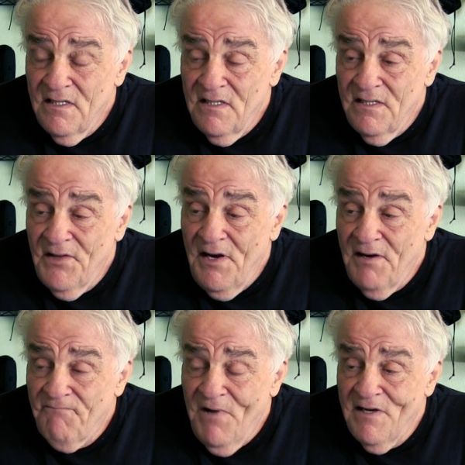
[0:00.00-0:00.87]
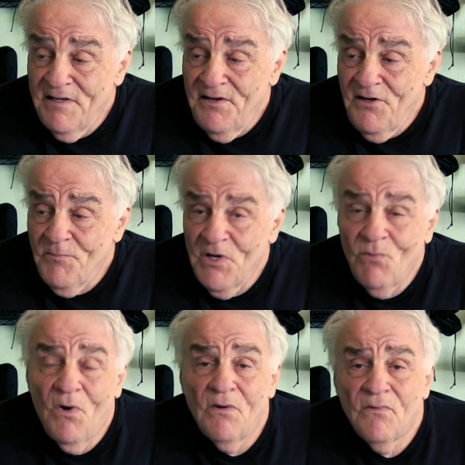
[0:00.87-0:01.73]
it finally hit me
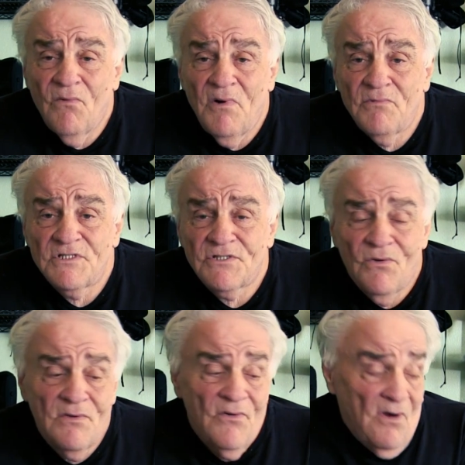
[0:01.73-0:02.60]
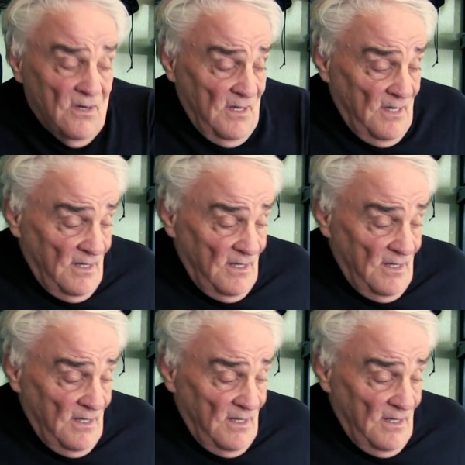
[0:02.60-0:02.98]
what was going wrong.